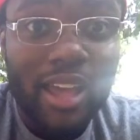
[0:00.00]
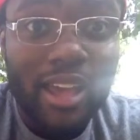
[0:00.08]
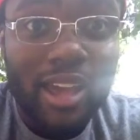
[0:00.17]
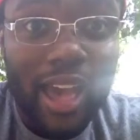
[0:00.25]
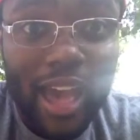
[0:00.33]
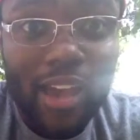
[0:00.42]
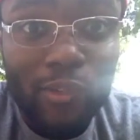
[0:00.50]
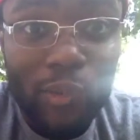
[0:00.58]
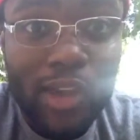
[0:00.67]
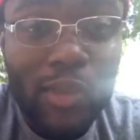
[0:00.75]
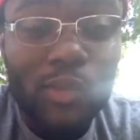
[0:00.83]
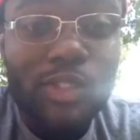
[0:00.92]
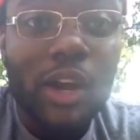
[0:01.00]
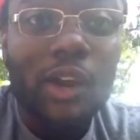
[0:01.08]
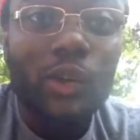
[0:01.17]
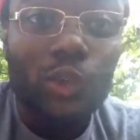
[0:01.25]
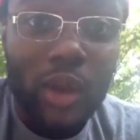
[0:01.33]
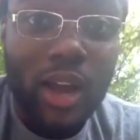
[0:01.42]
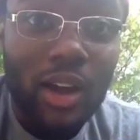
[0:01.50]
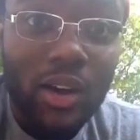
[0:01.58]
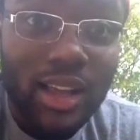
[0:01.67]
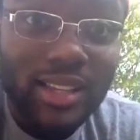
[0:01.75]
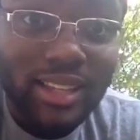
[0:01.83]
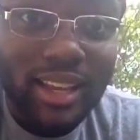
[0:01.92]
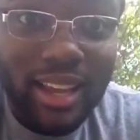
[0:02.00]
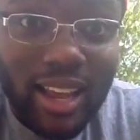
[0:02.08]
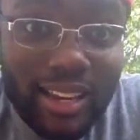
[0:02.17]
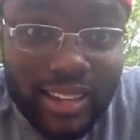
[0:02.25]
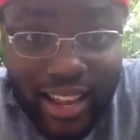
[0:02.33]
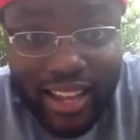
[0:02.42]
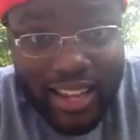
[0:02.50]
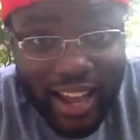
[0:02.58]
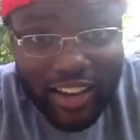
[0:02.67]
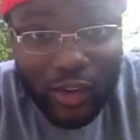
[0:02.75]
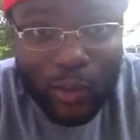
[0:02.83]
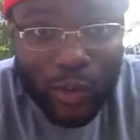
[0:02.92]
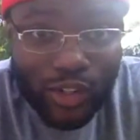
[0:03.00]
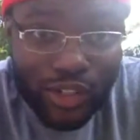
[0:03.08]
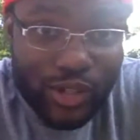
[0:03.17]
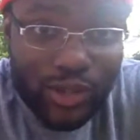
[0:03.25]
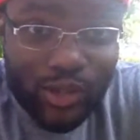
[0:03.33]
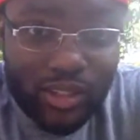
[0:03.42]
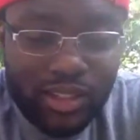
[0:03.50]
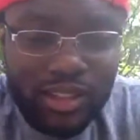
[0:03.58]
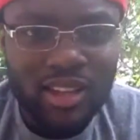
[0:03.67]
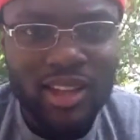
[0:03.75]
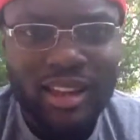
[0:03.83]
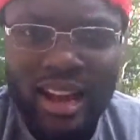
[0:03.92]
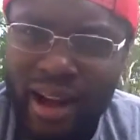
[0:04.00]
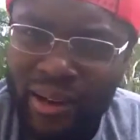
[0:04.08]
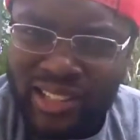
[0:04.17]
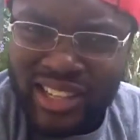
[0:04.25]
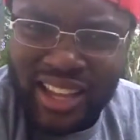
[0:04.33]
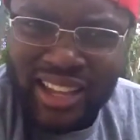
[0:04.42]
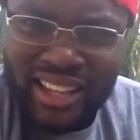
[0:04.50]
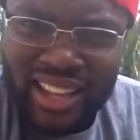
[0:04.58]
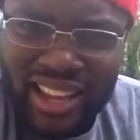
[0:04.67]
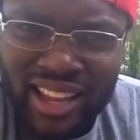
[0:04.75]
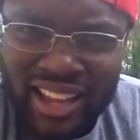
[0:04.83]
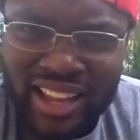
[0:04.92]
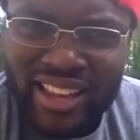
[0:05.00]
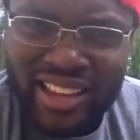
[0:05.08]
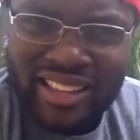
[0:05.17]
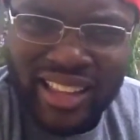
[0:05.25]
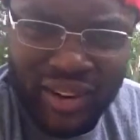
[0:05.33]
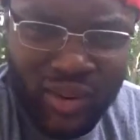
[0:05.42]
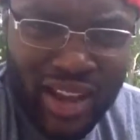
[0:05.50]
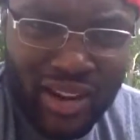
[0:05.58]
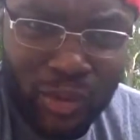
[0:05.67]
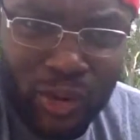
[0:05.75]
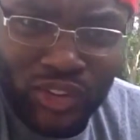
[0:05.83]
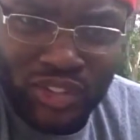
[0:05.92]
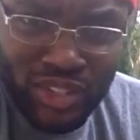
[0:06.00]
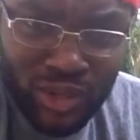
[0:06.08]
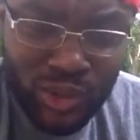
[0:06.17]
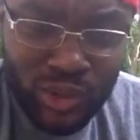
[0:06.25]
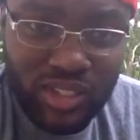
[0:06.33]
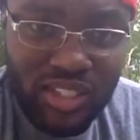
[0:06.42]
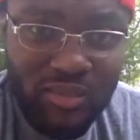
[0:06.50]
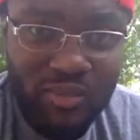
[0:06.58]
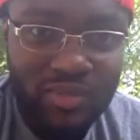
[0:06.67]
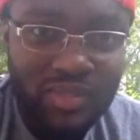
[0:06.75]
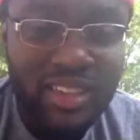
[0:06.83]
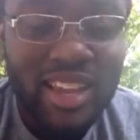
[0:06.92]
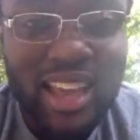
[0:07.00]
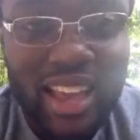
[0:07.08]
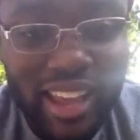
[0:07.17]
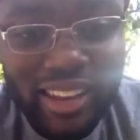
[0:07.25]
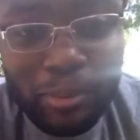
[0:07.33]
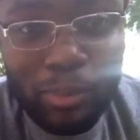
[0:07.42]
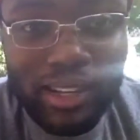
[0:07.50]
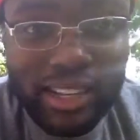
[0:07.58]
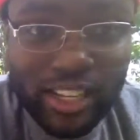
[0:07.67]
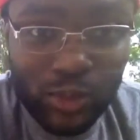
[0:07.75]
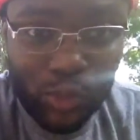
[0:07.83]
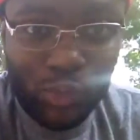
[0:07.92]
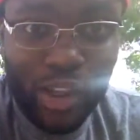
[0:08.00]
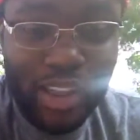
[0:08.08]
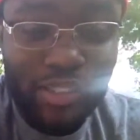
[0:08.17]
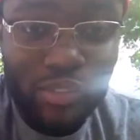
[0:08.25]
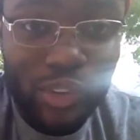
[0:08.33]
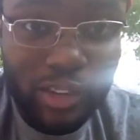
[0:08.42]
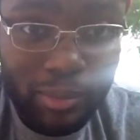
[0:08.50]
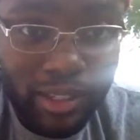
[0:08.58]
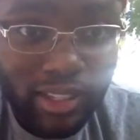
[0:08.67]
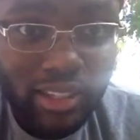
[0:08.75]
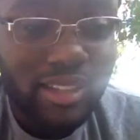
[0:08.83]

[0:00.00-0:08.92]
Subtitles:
halfway turned around and said, "They ain't got no more shoes." I was like, they don't have no more shoes? And the police were right in front of me.